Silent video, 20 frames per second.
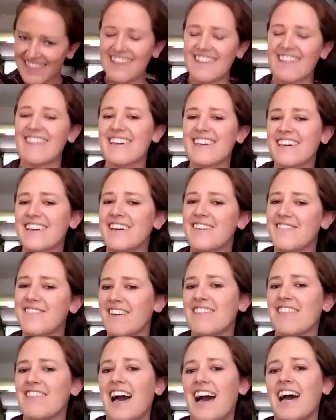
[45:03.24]
and like thinking
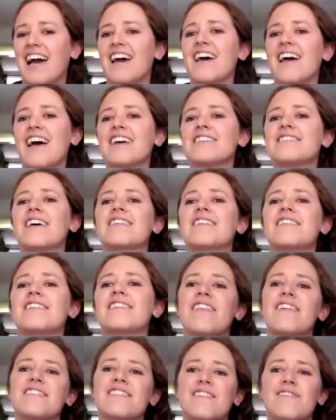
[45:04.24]
about yes. that as like
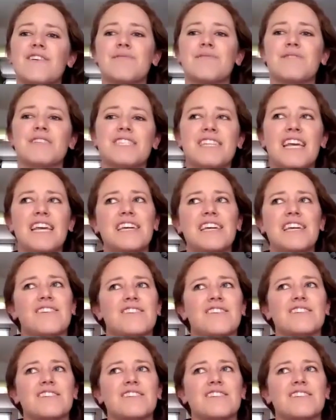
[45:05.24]
nothing's ever a mistake.